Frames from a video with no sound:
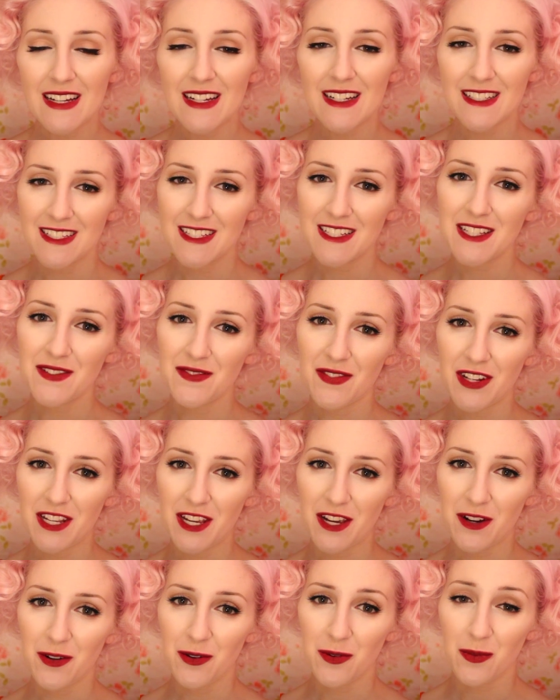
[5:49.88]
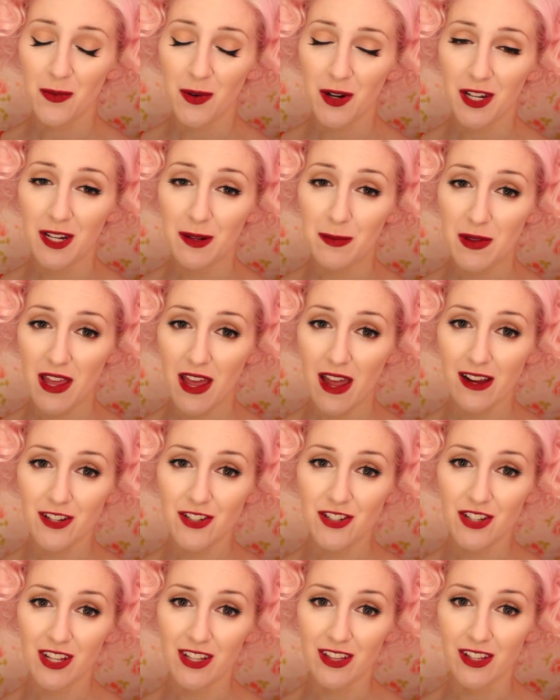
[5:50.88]
in this video, we're going to be
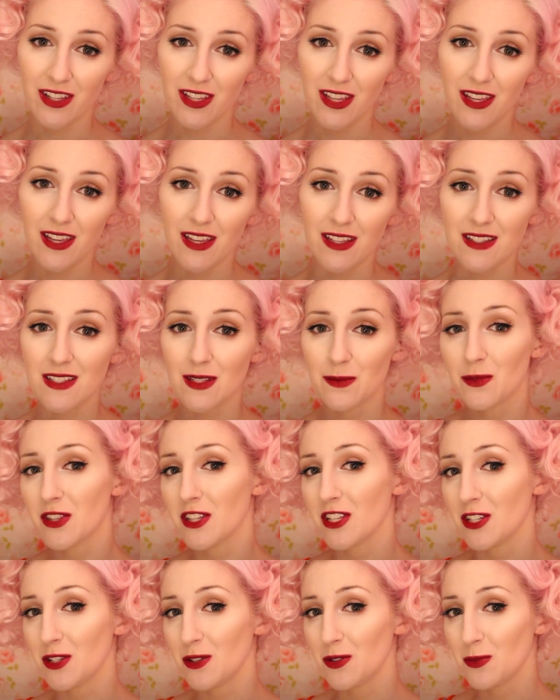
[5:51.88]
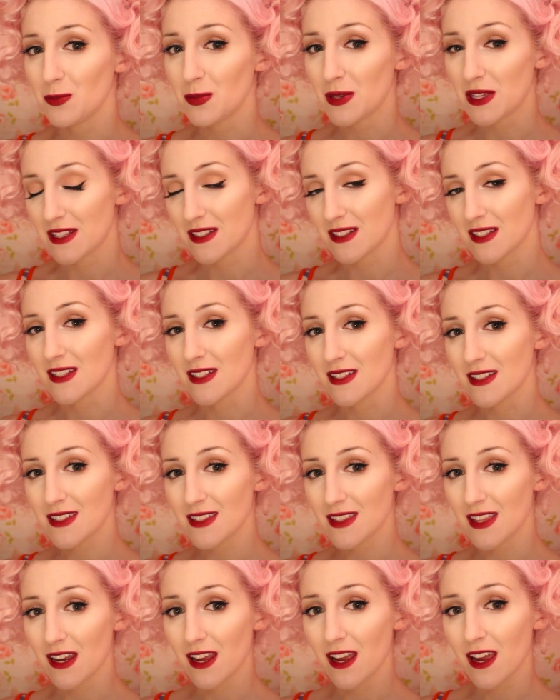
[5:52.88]
actually looking at some of the new pieces
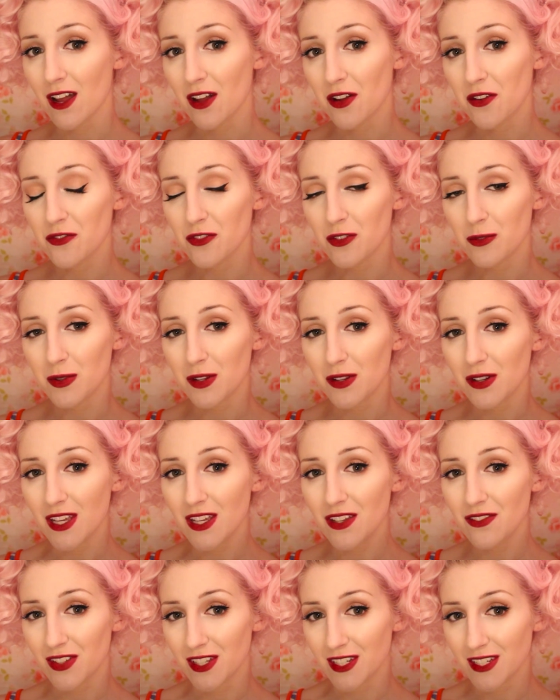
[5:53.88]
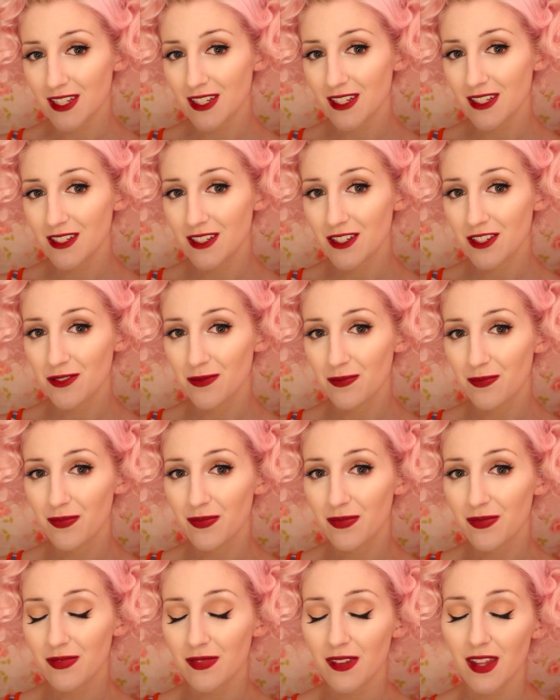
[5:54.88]
that I have from Unique Vintage,
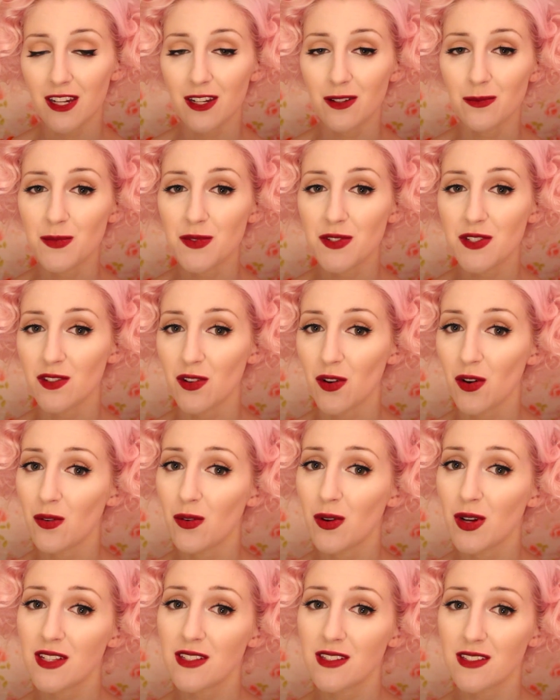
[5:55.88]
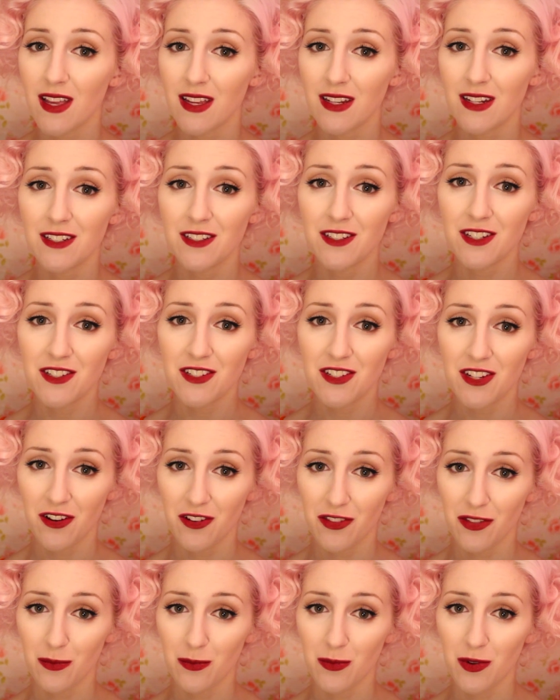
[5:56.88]
and I'm so excited to
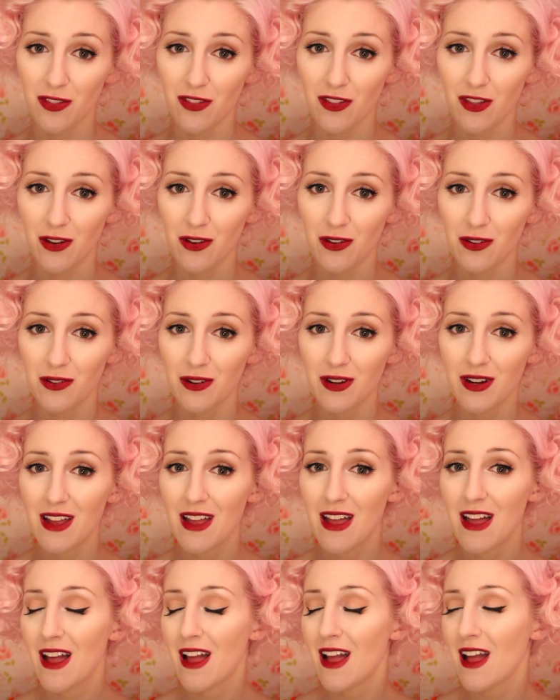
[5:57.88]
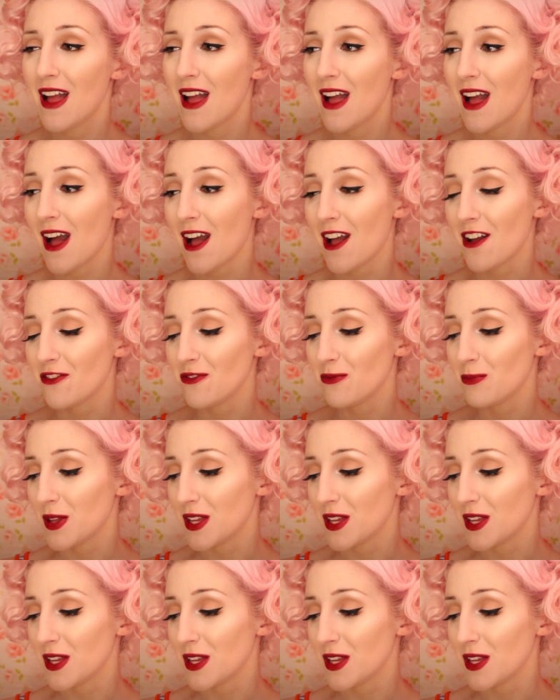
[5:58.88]
share them with you. I've